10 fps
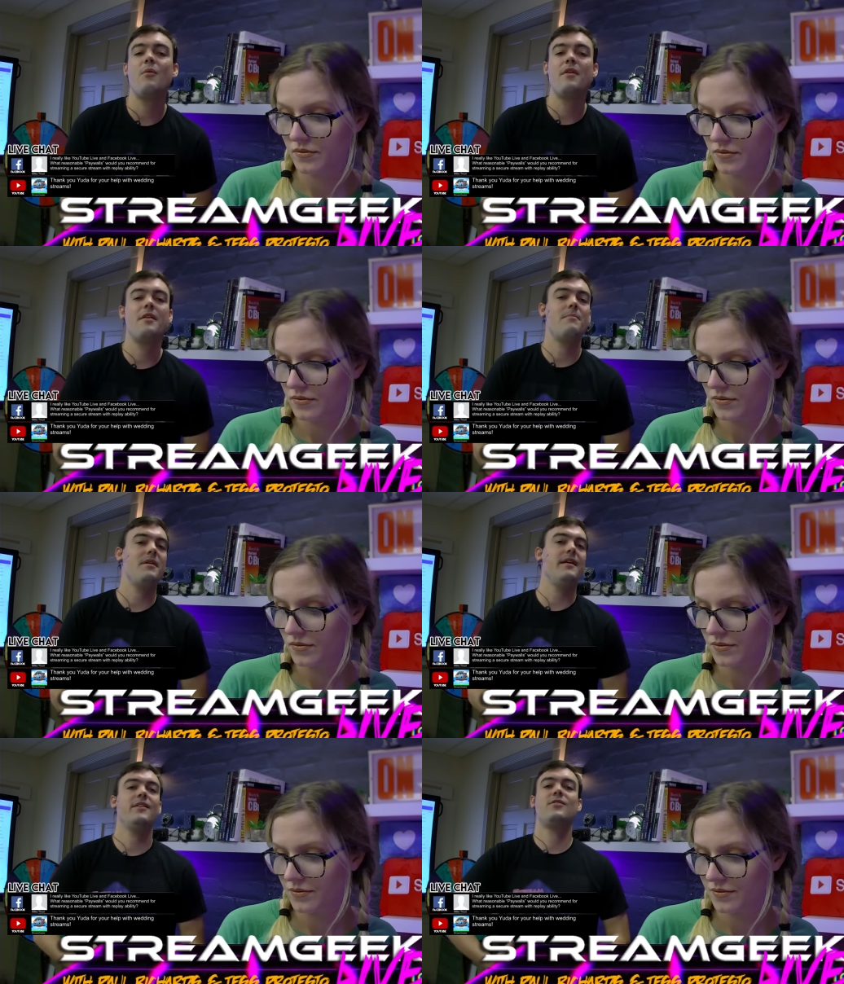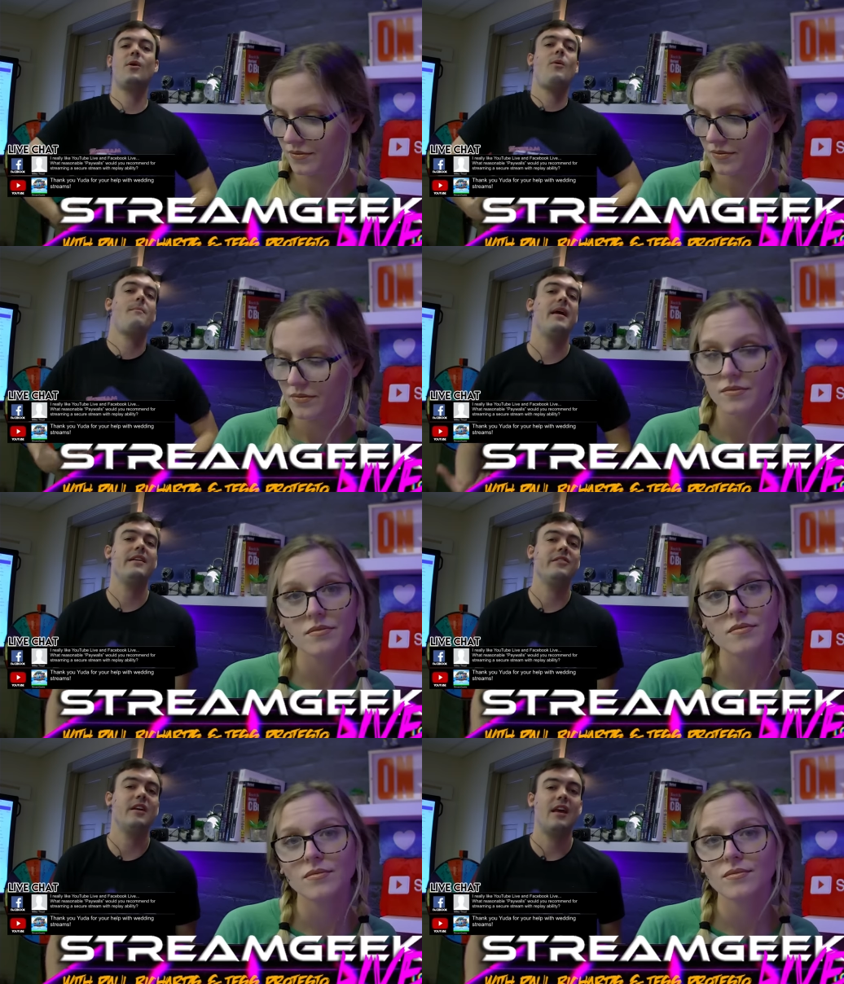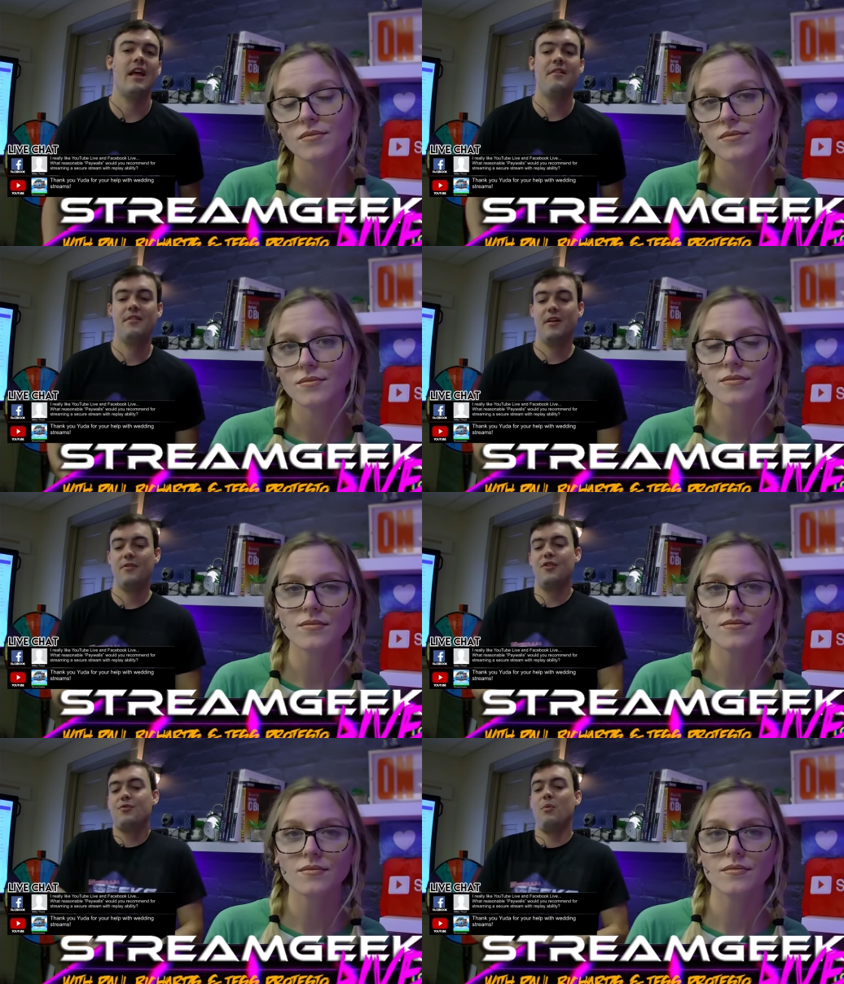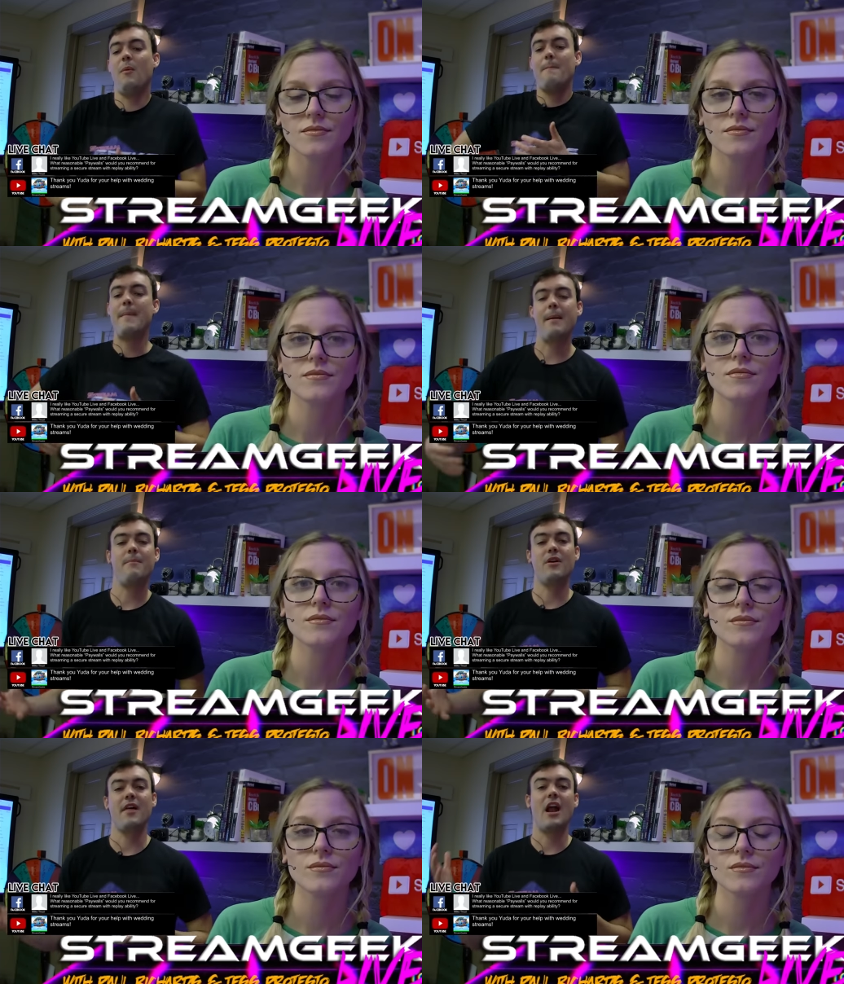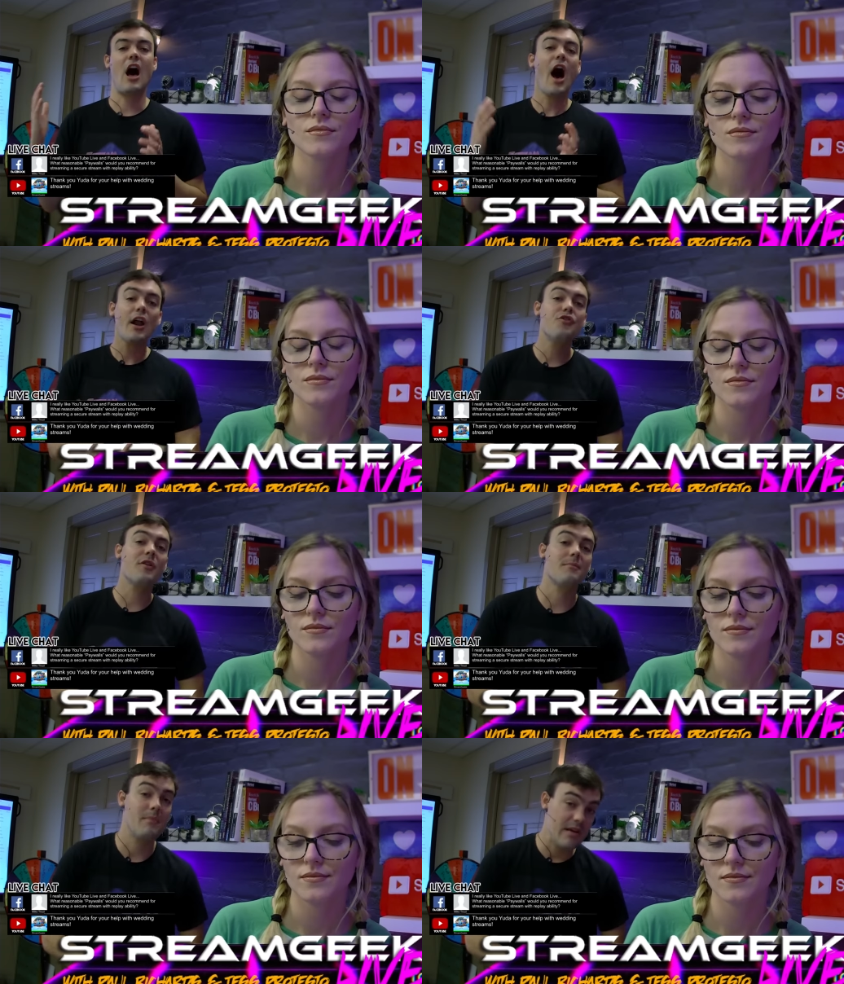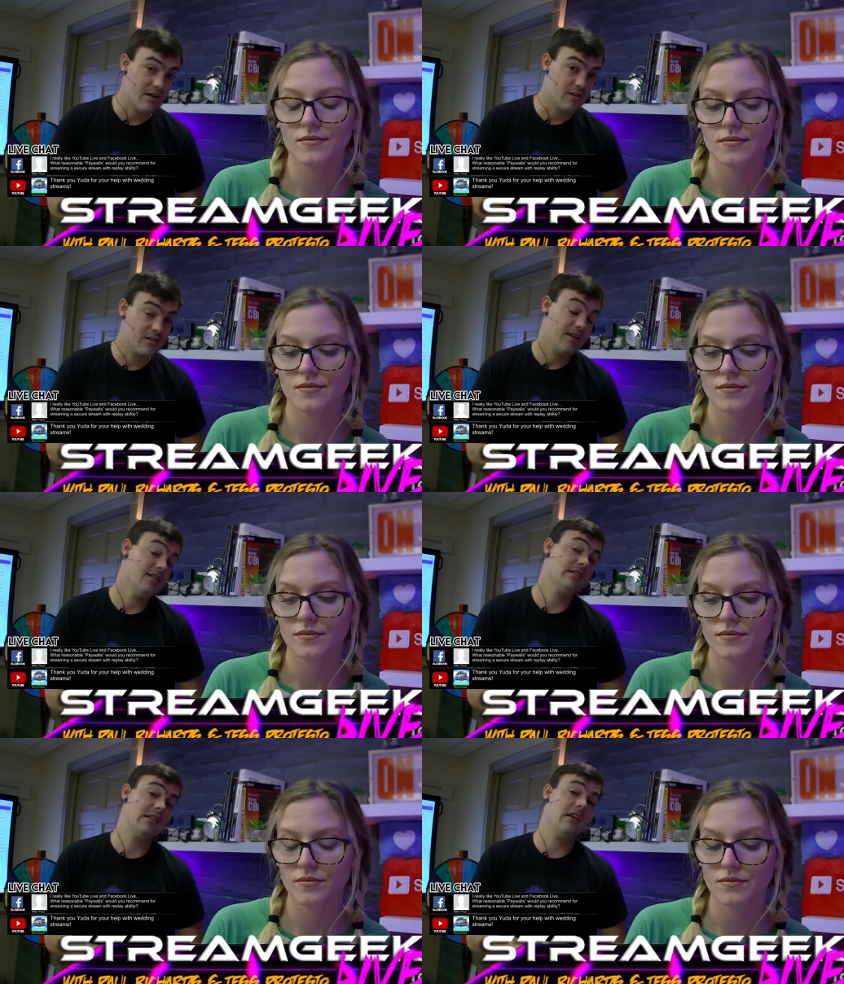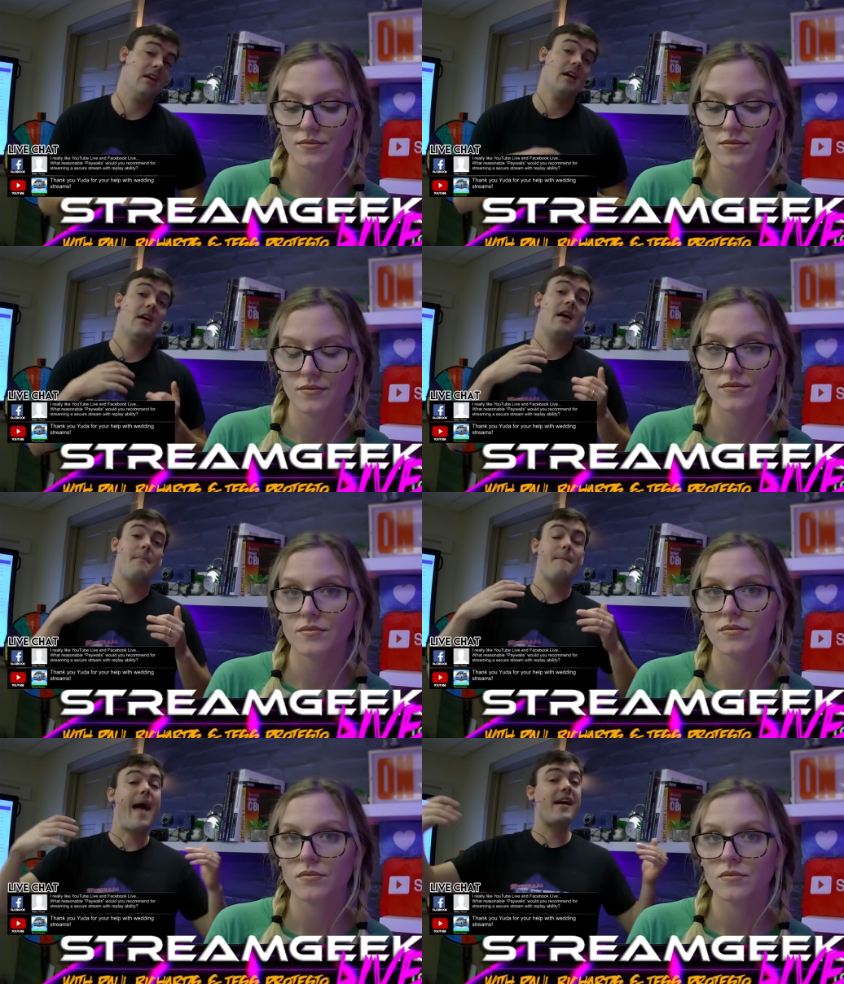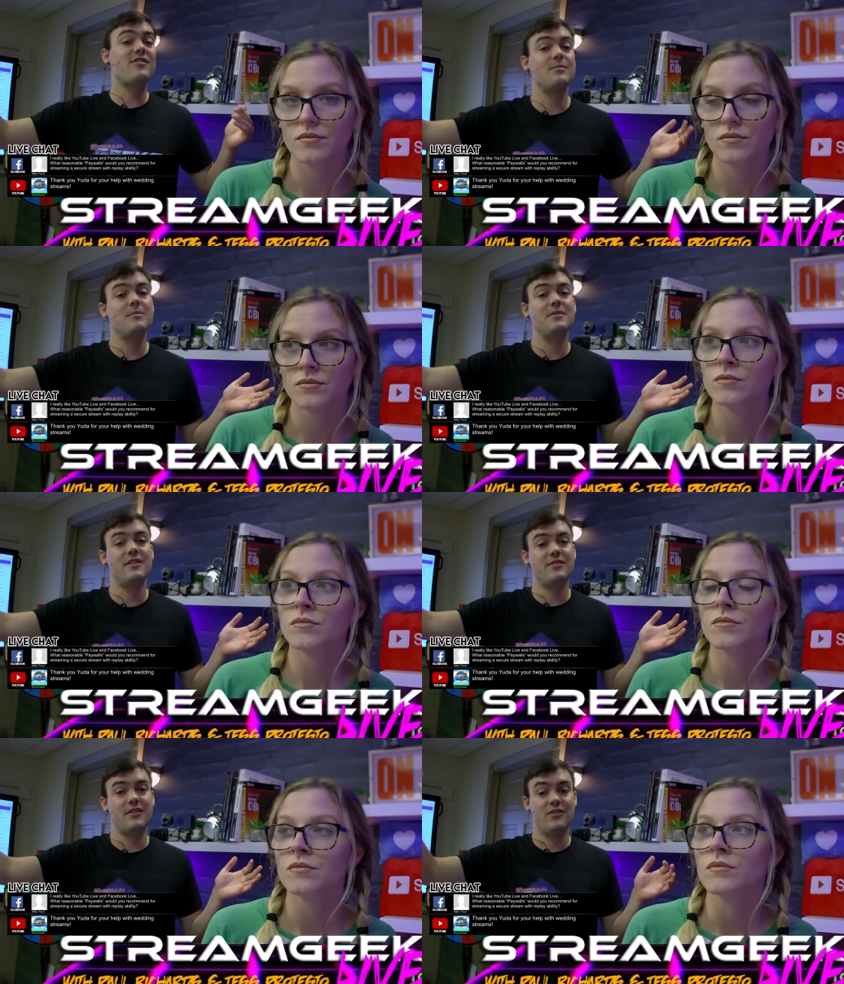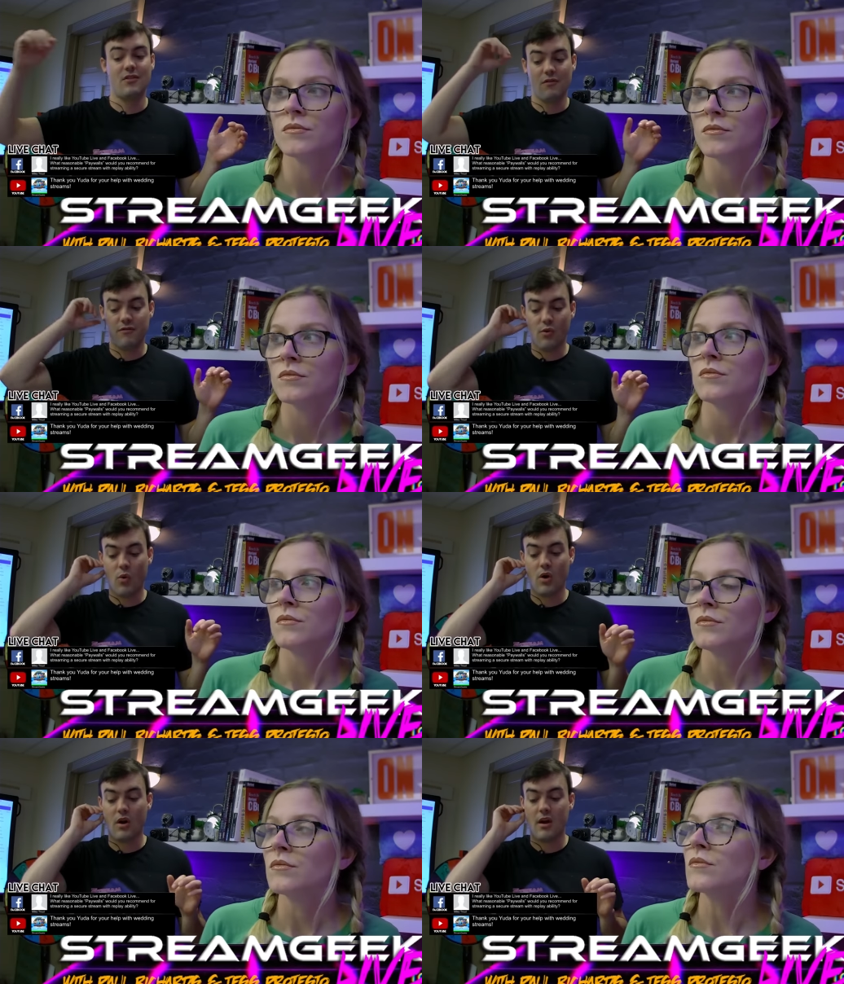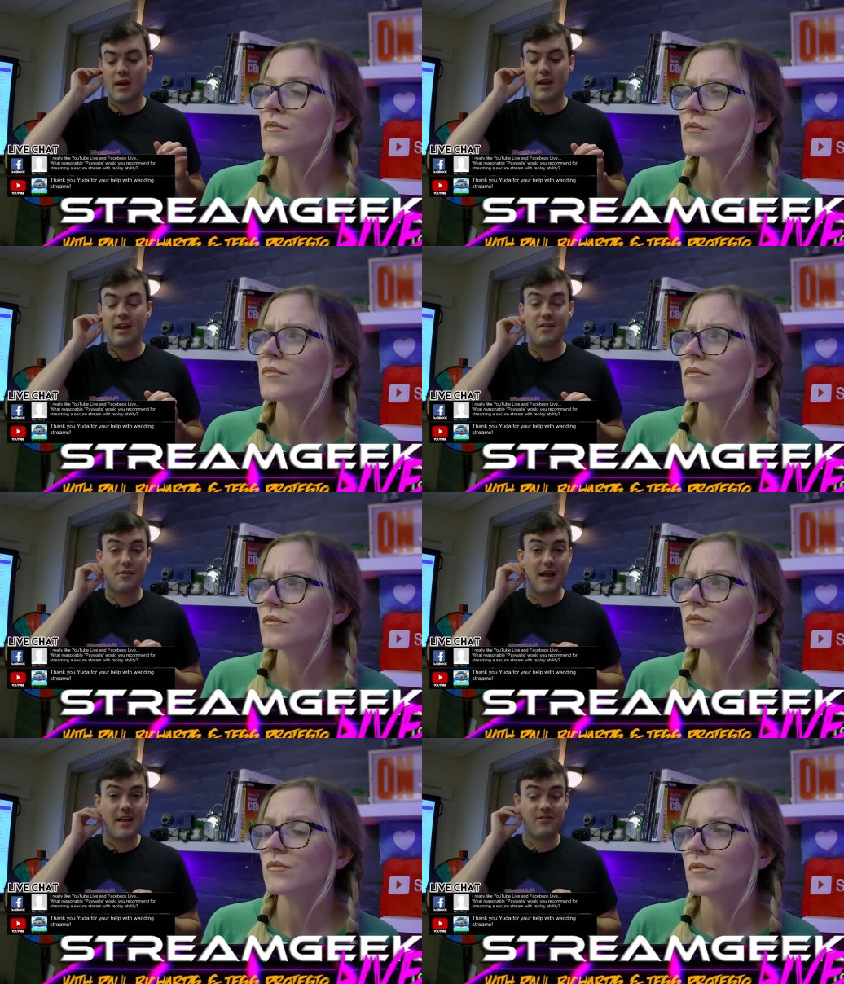Speaker 1: with it being so amazing, and just remember that one hundred meters is the maximum distance for Ethernet.